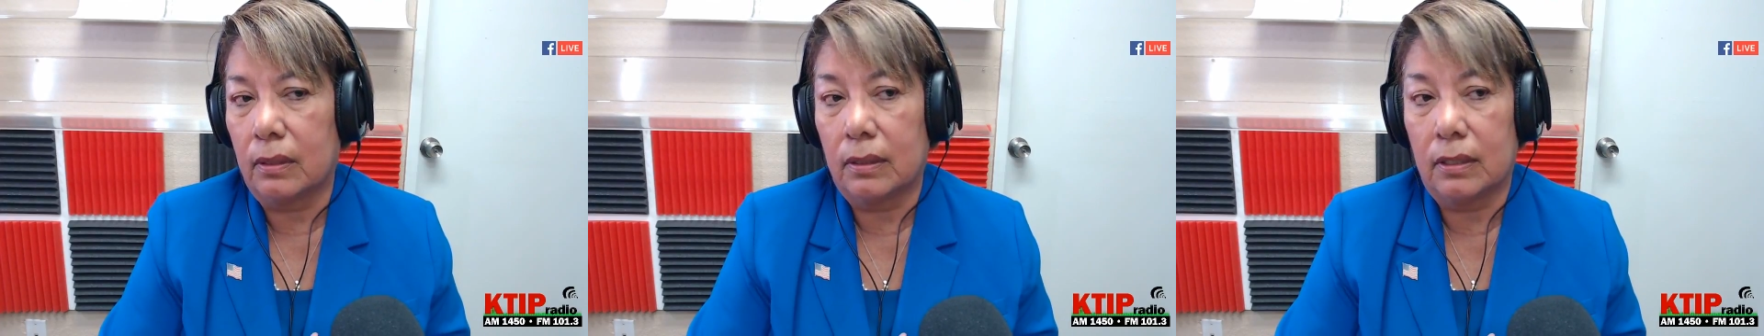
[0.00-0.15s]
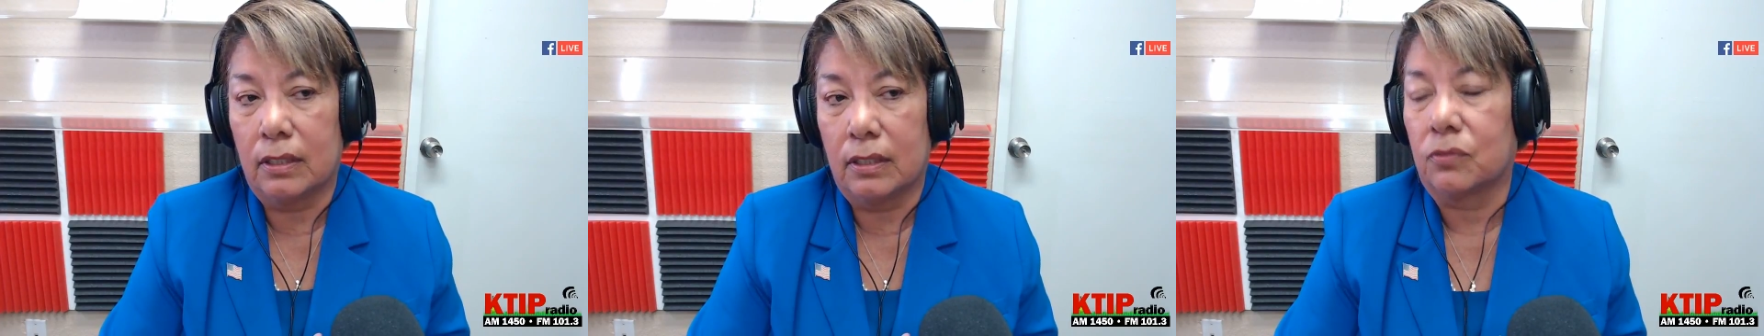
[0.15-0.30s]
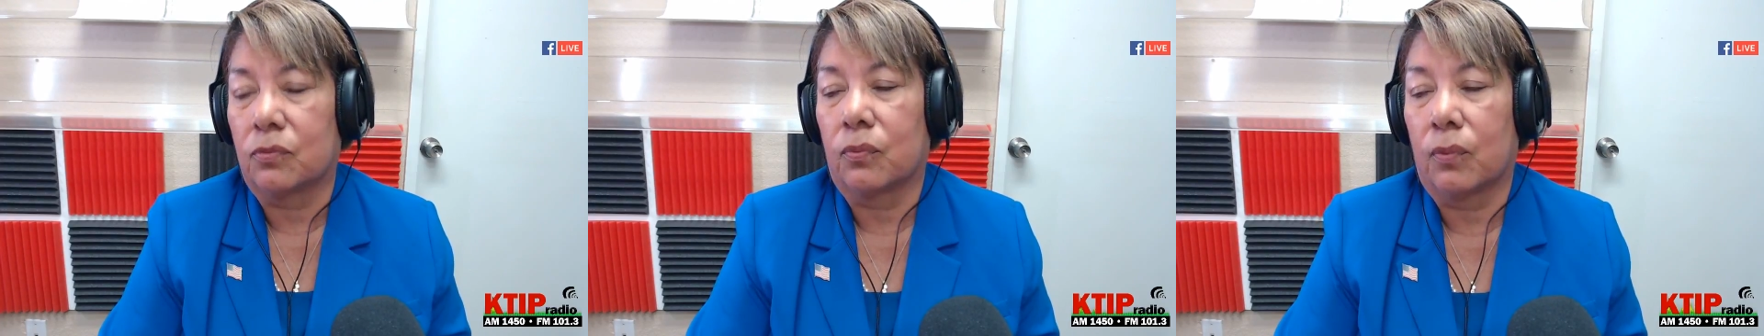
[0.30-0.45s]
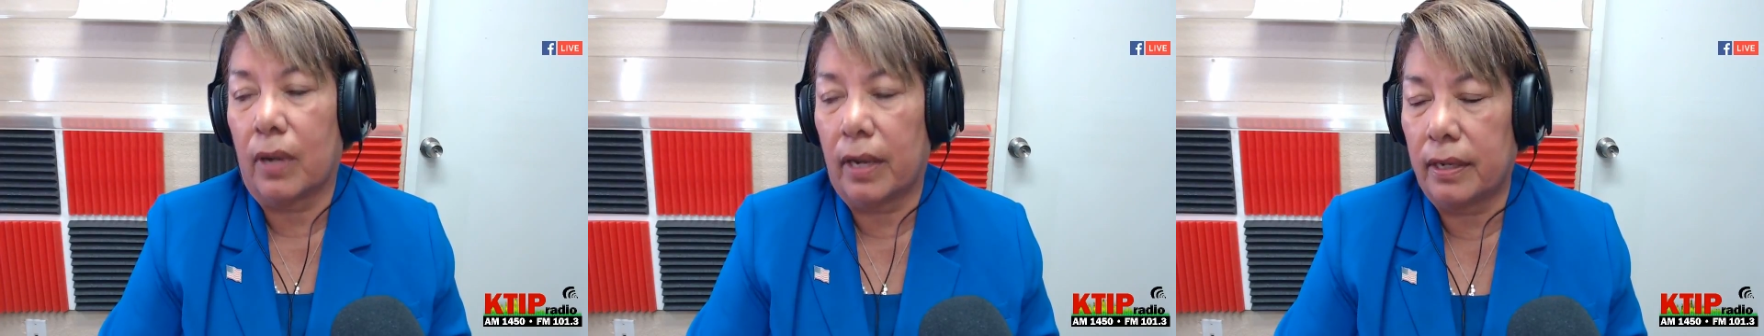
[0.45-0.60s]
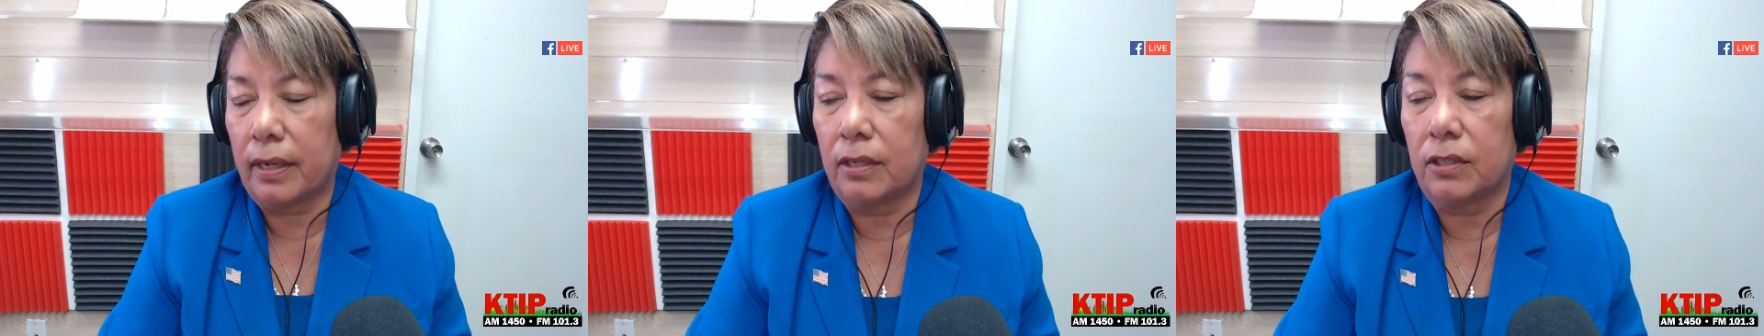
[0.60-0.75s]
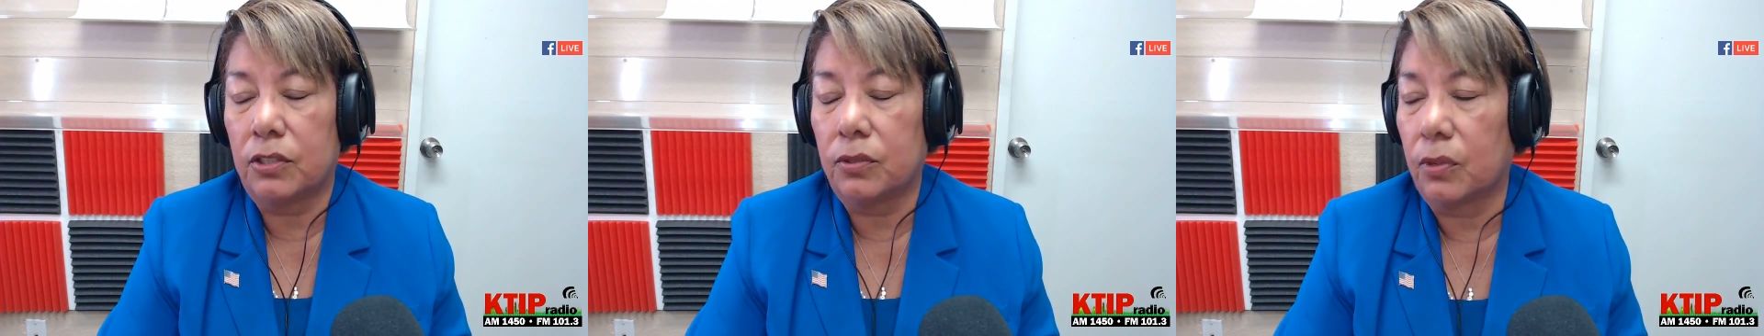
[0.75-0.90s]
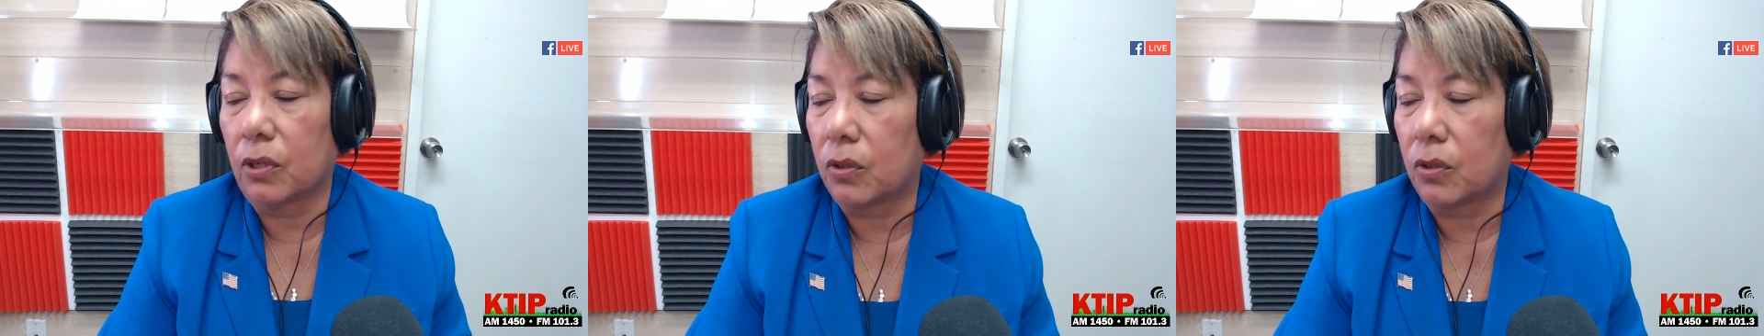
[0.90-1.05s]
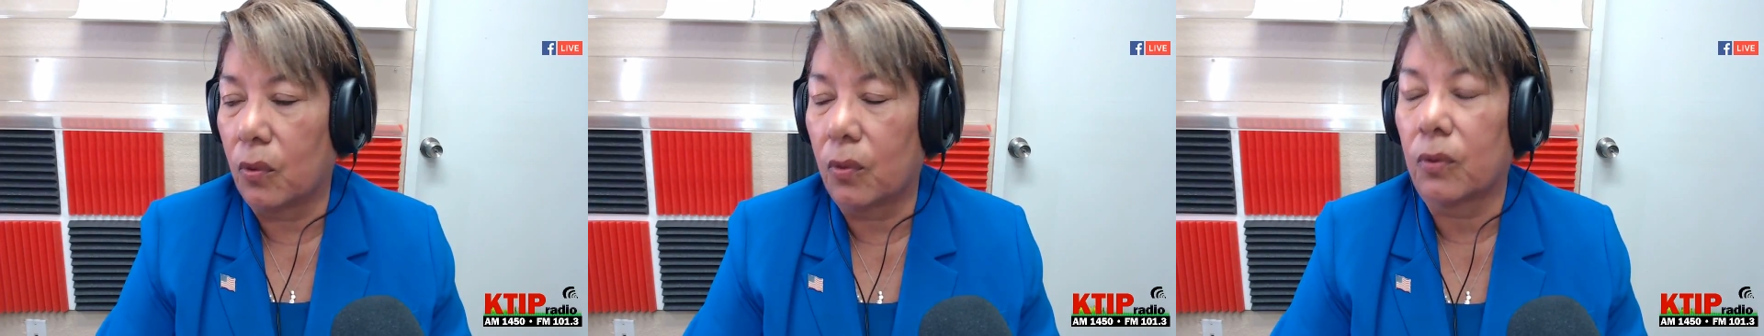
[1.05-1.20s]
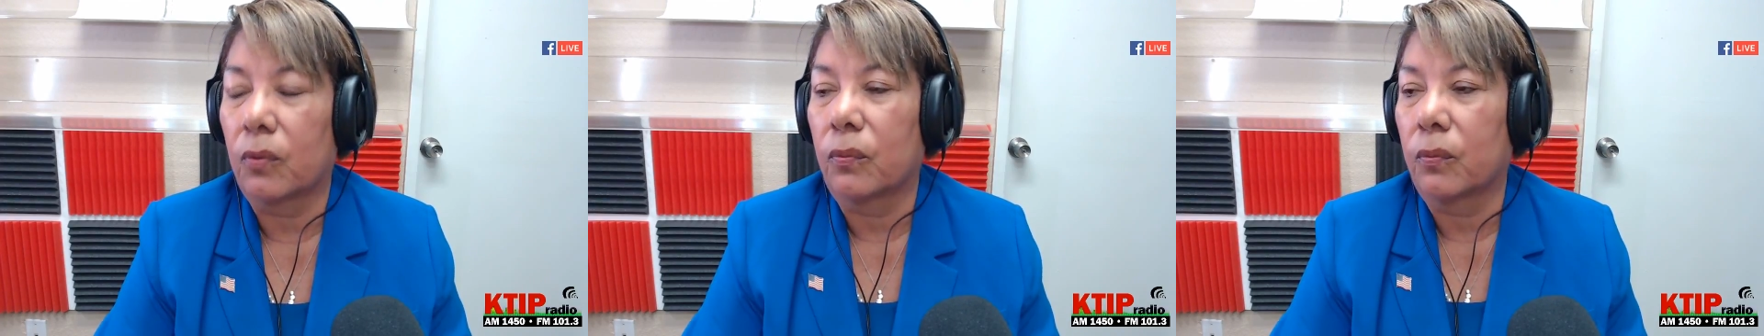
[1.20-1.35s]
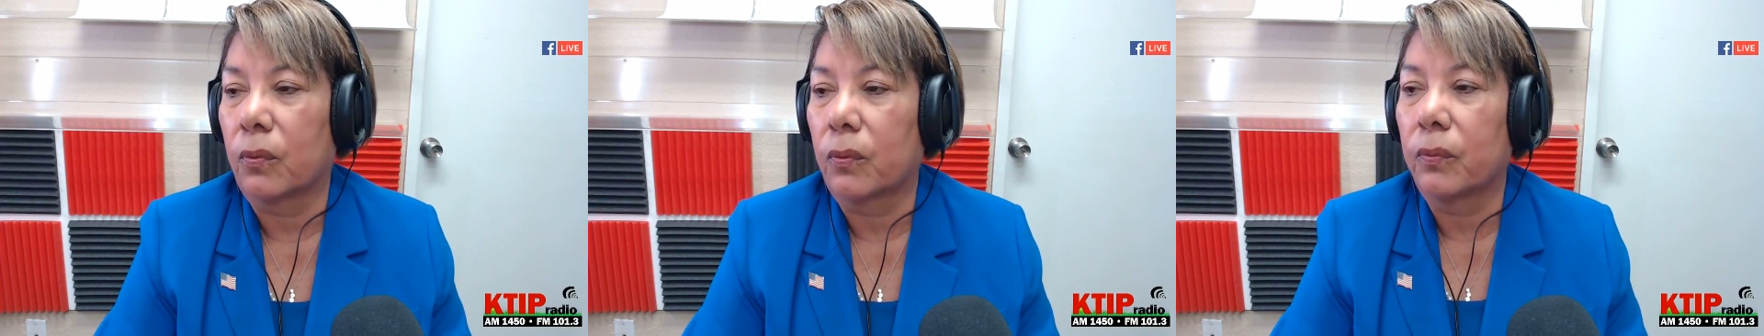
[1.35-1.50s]
is right into a
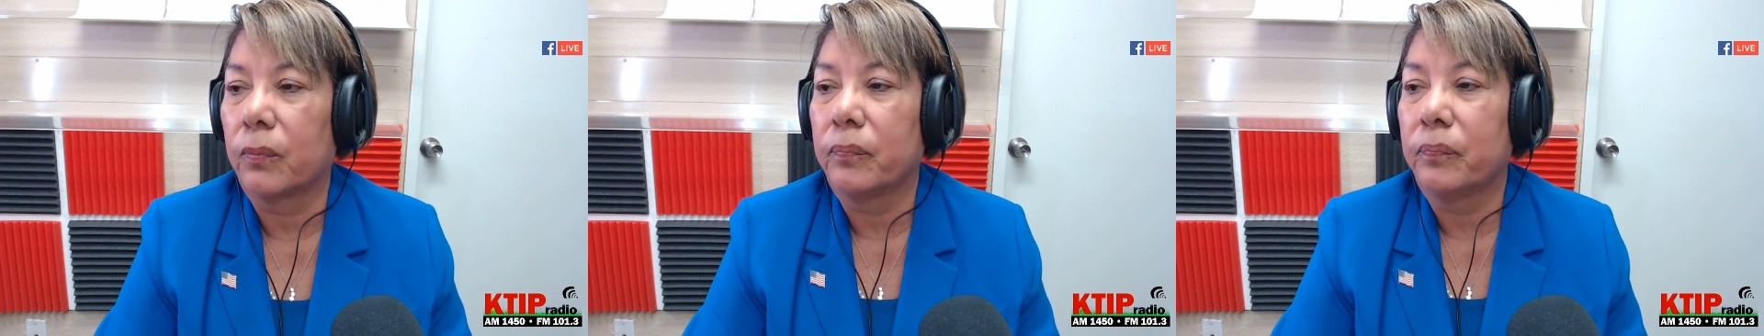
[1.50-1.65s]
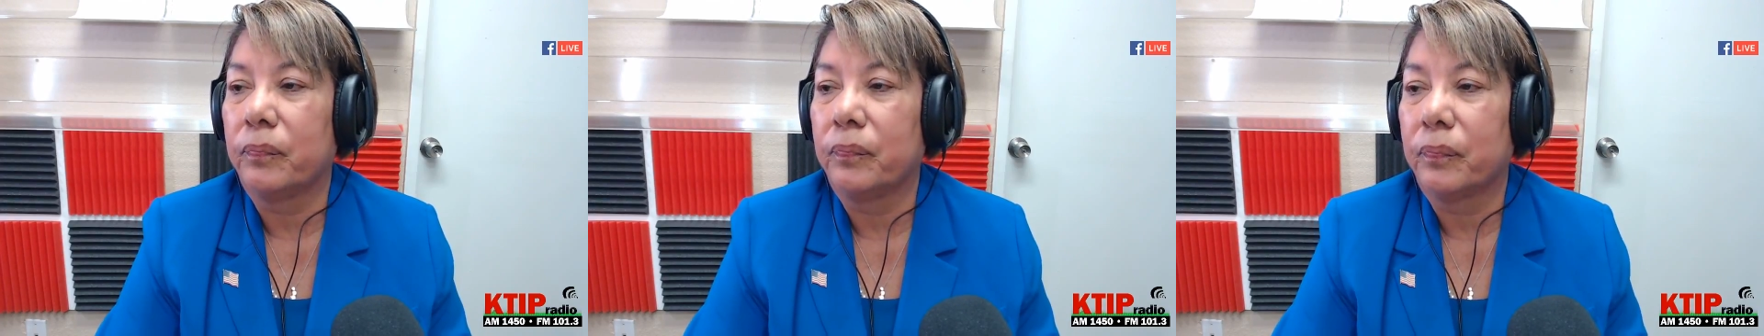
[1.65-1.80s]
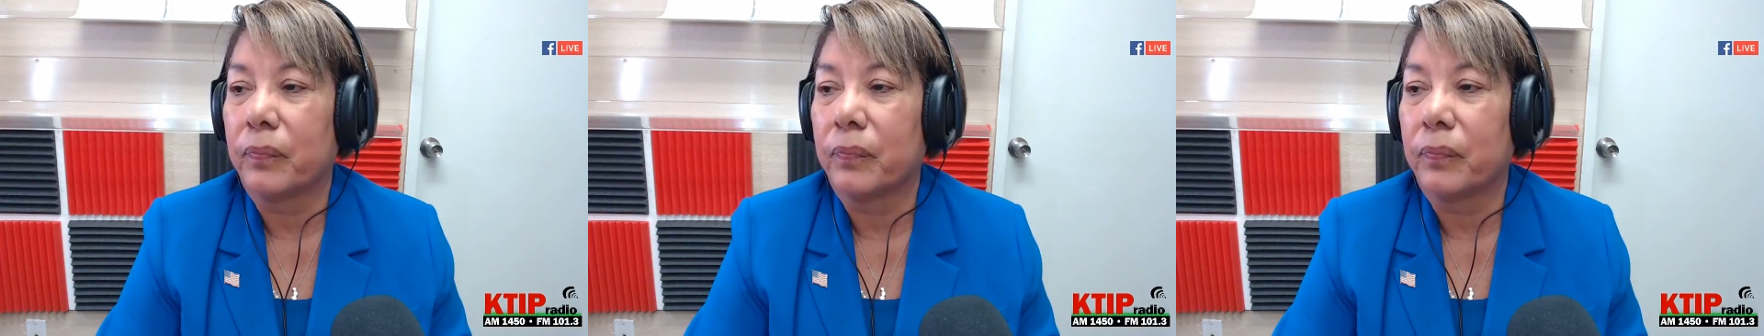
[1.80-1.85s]
courtroom.